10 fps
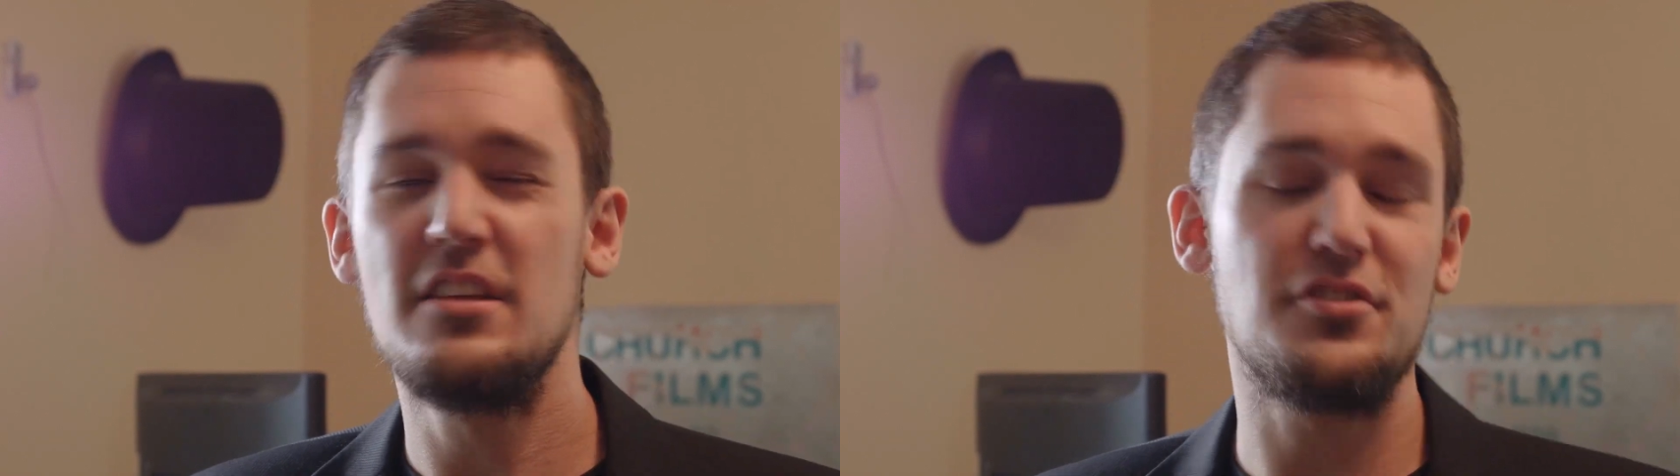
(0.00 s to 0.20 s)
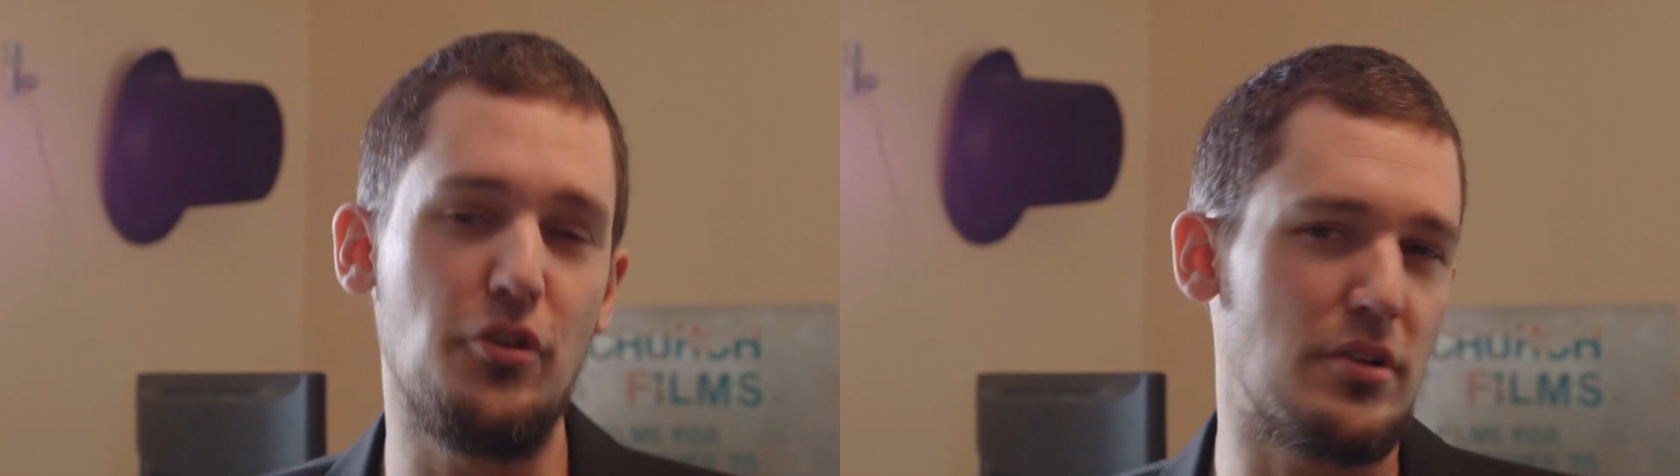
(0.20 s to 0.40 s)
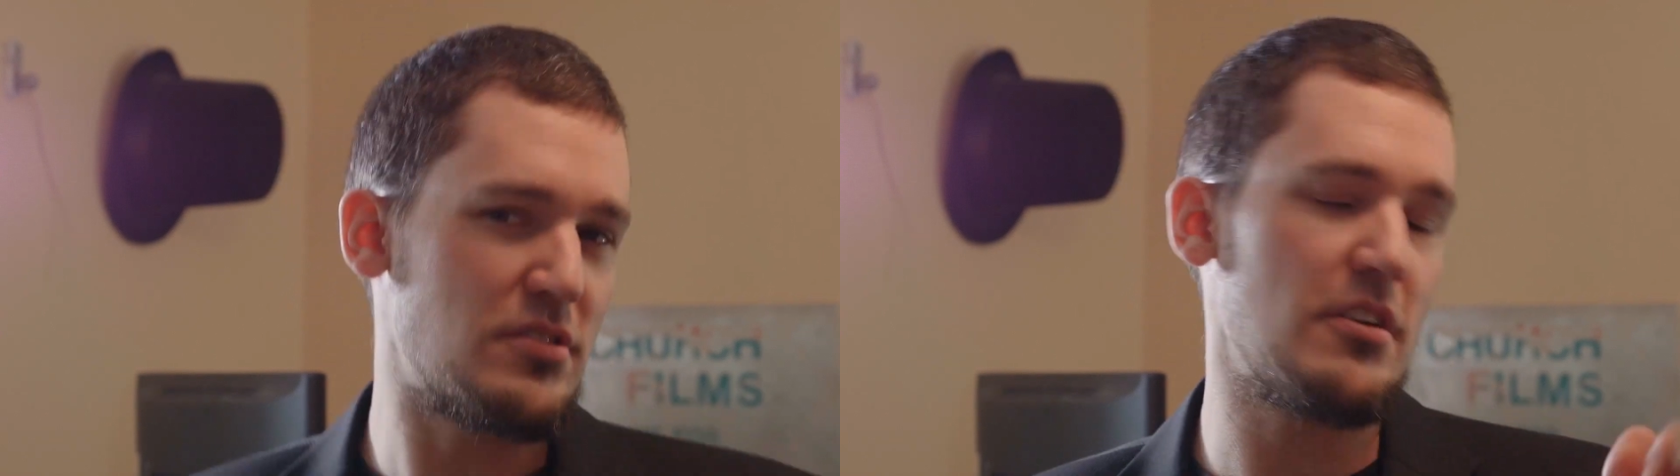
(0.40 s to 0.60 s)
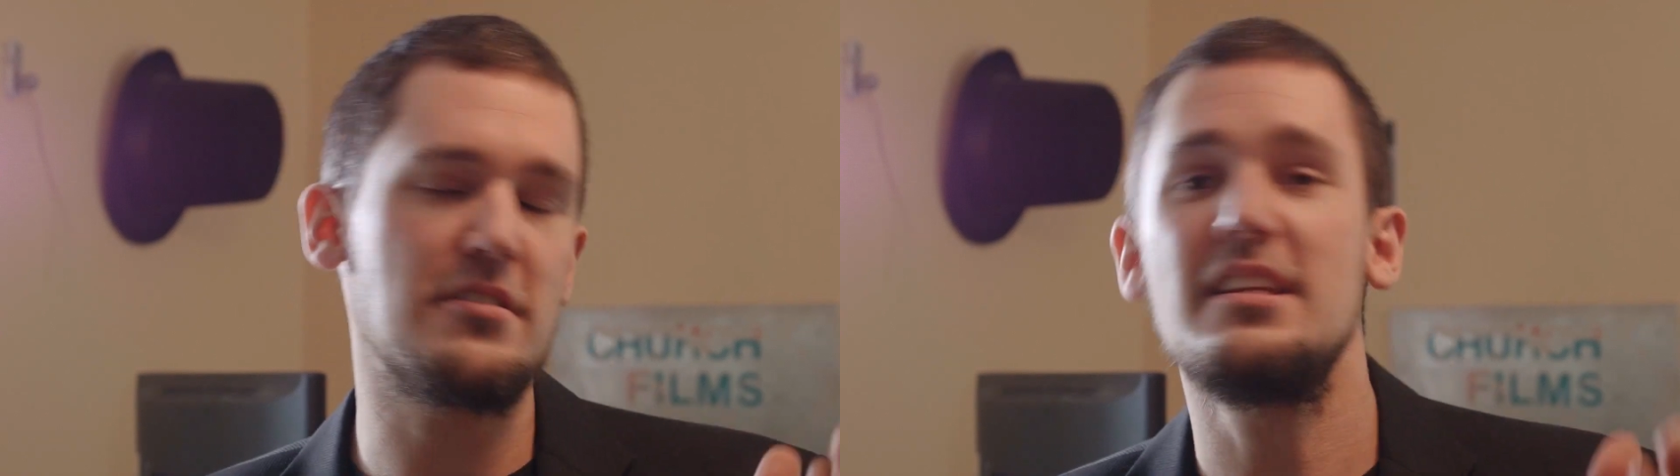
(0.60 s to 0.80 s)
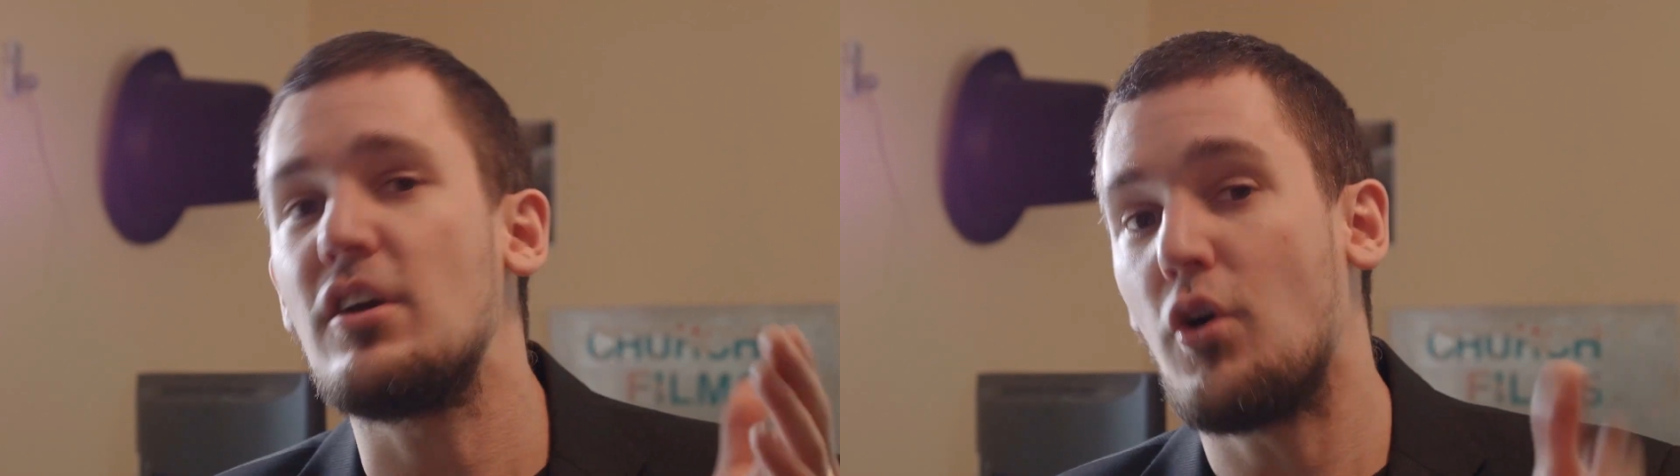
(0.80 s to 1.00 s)
So you can start
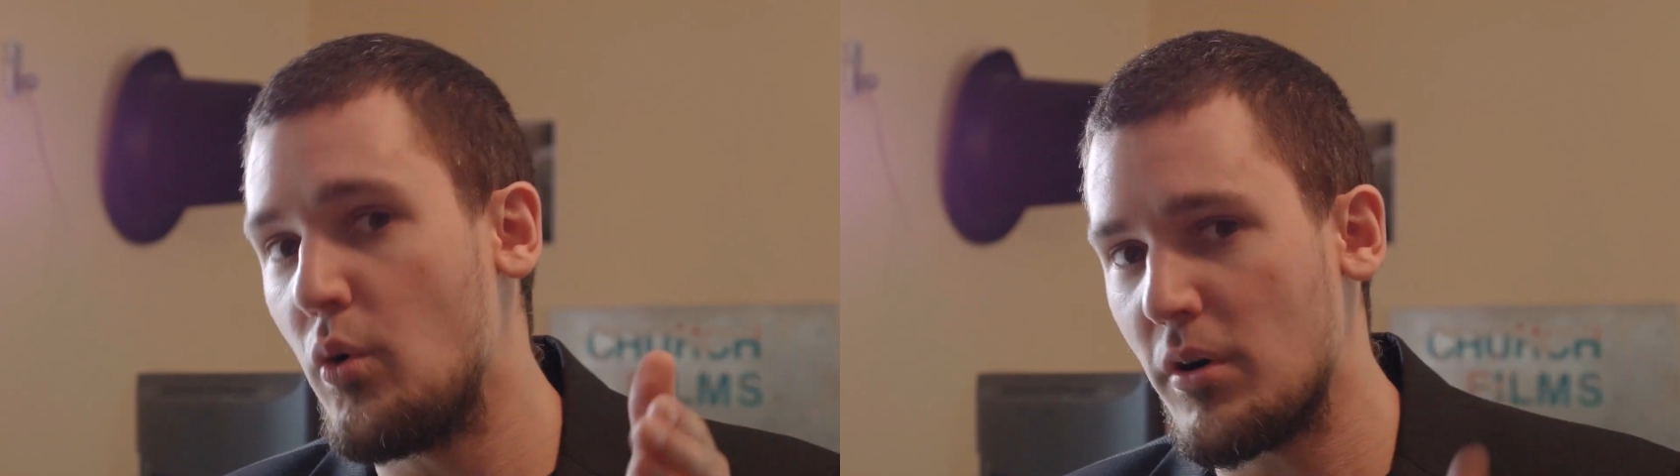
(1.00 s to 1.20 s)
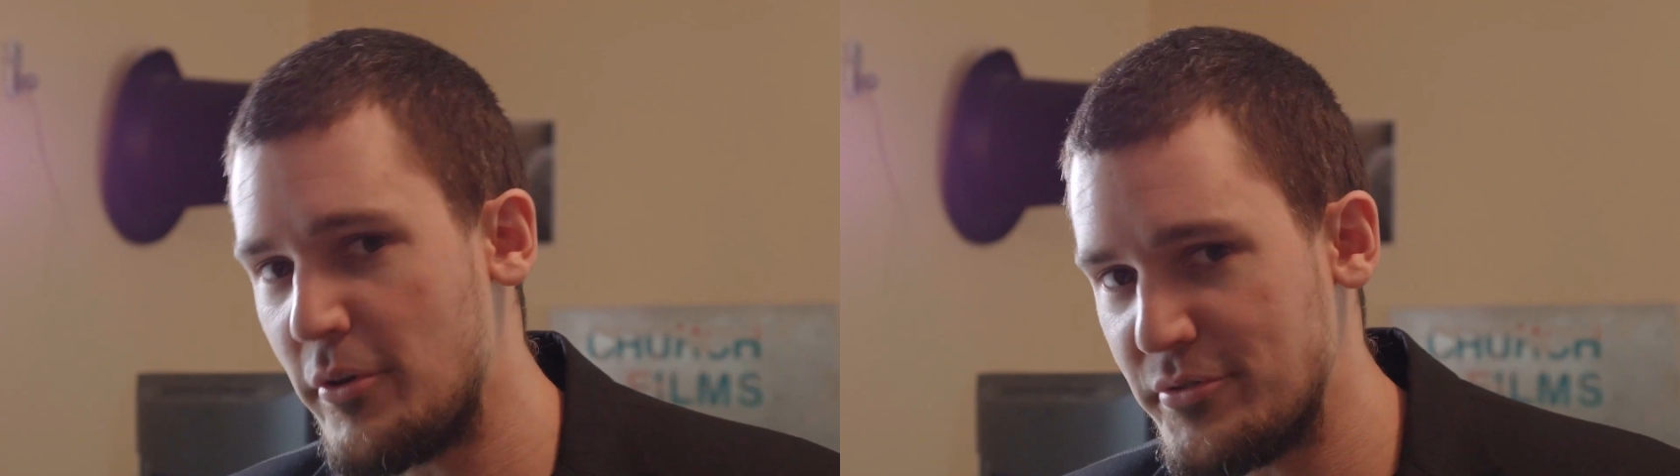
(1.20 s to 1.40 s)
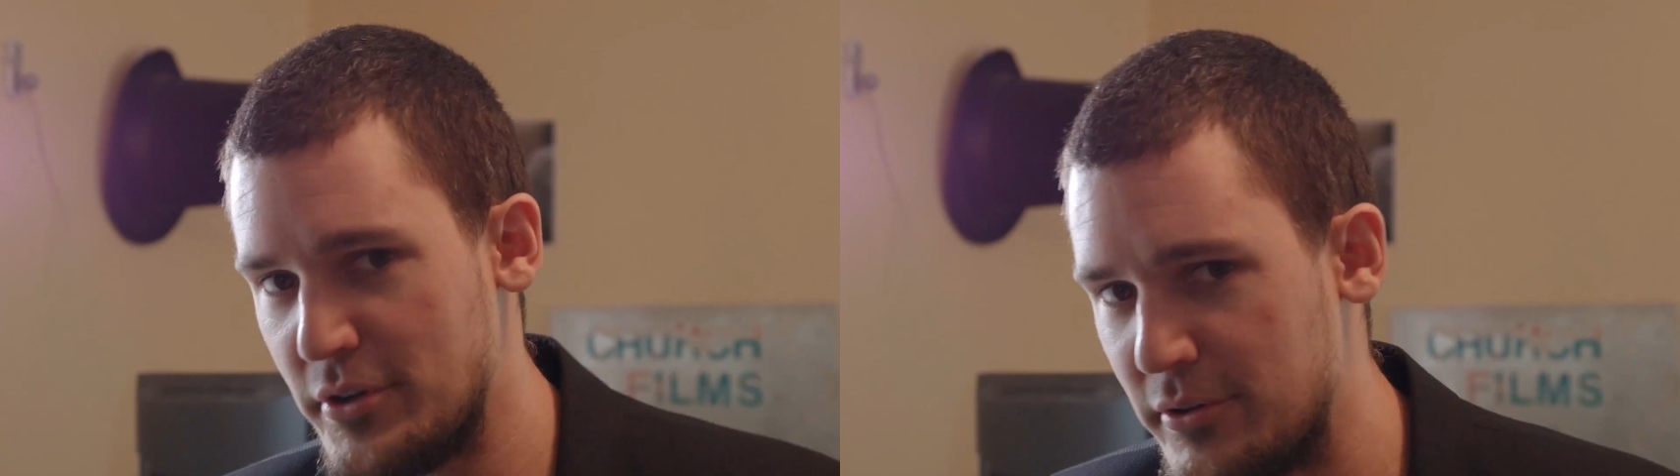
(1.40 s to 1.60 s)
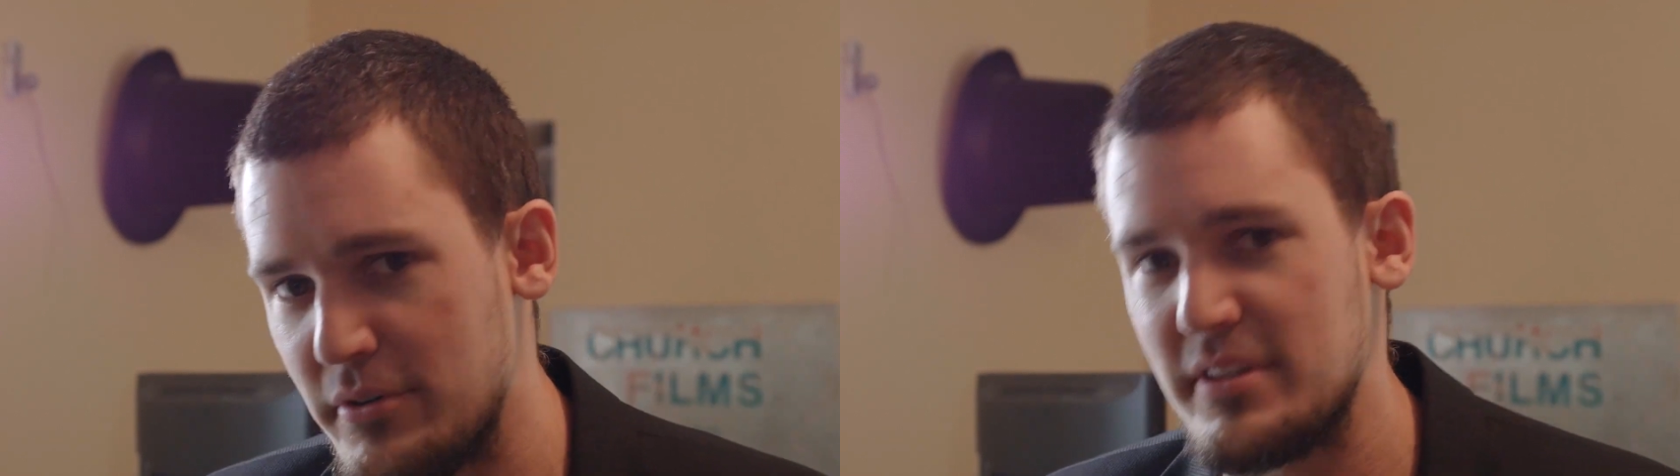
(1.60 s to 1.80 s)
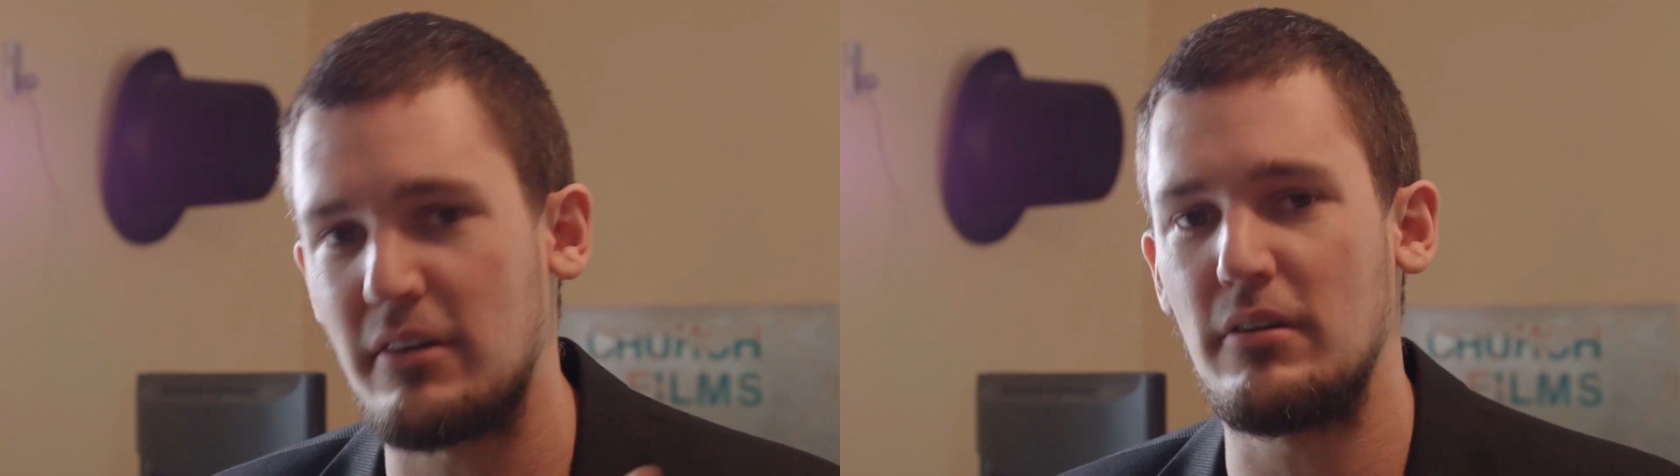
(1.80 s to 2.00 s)
seeing who are those
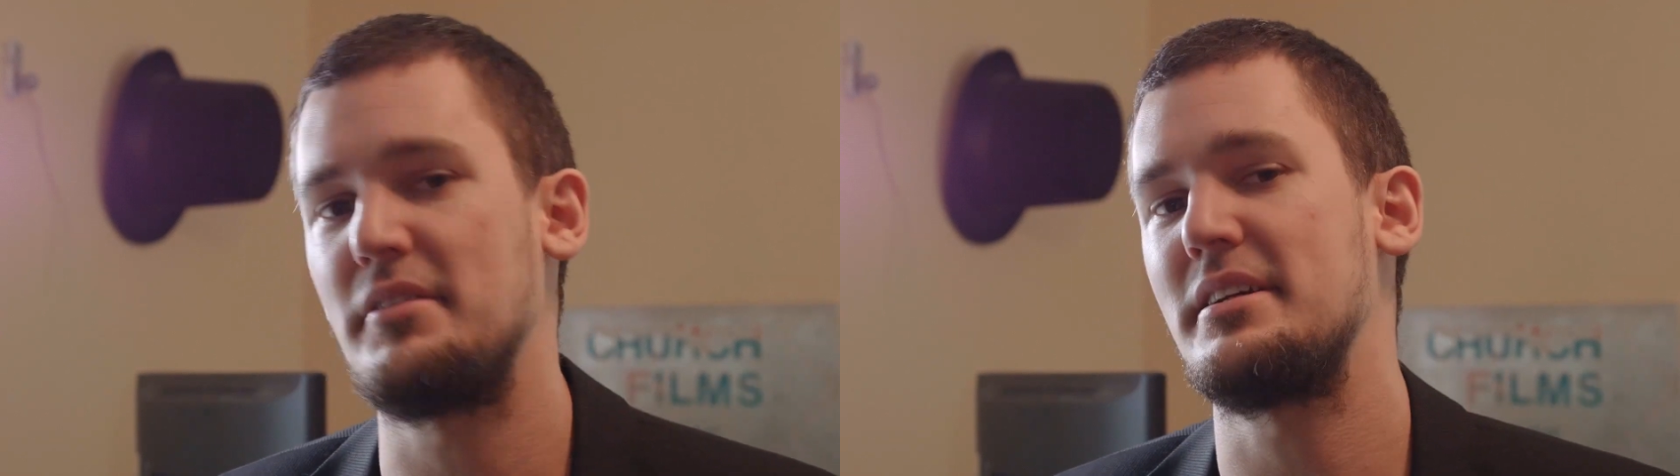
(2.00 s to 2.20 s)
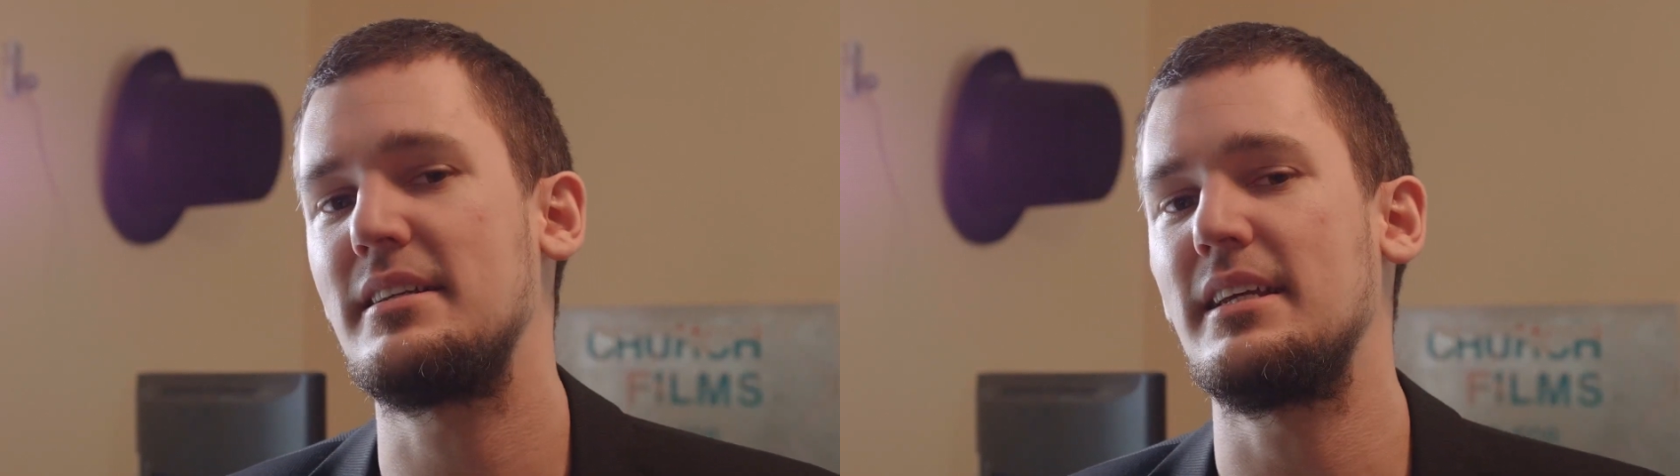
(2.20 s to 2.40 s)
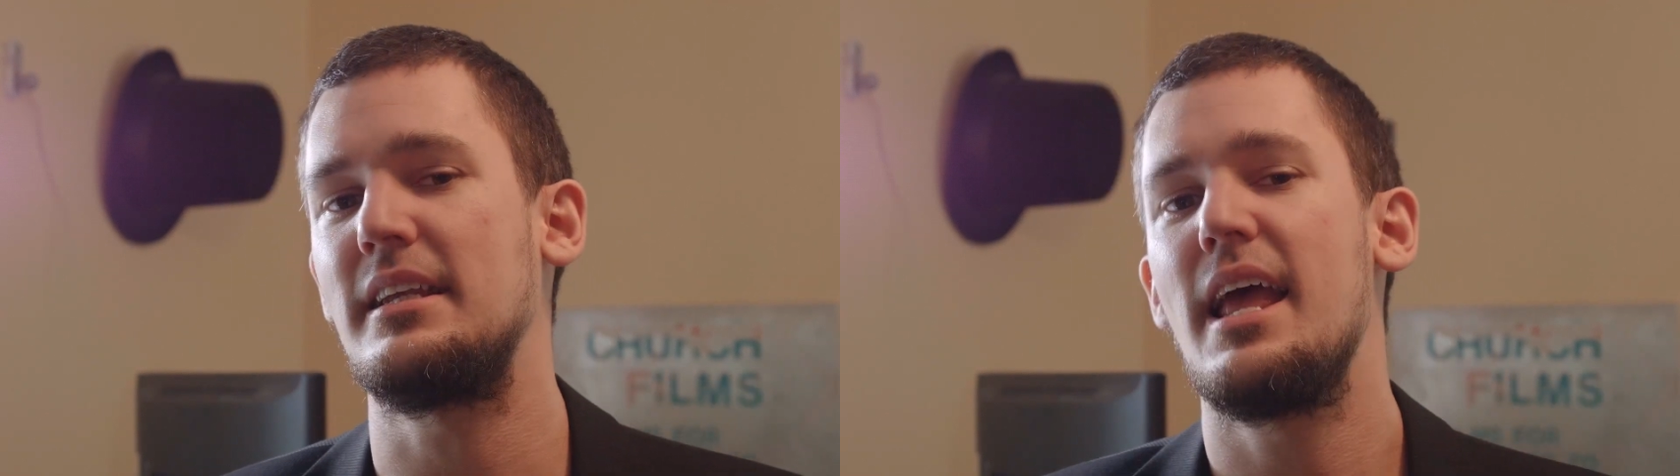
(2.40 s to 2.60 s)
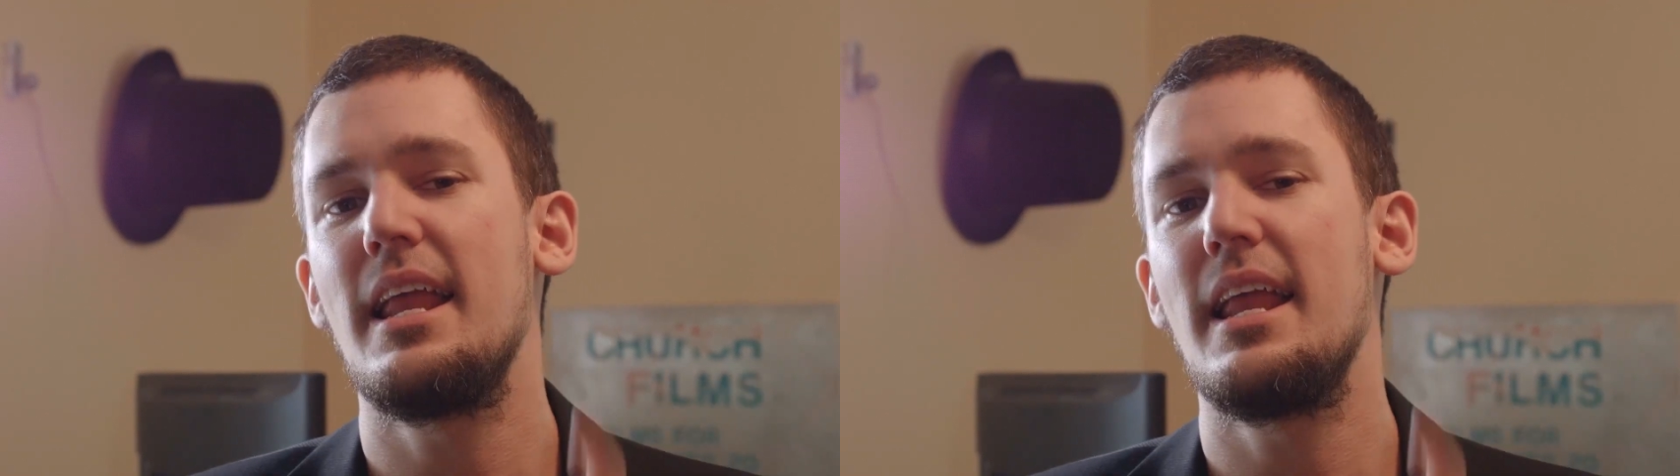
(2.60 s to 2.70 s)
owners that are on LinkedIn.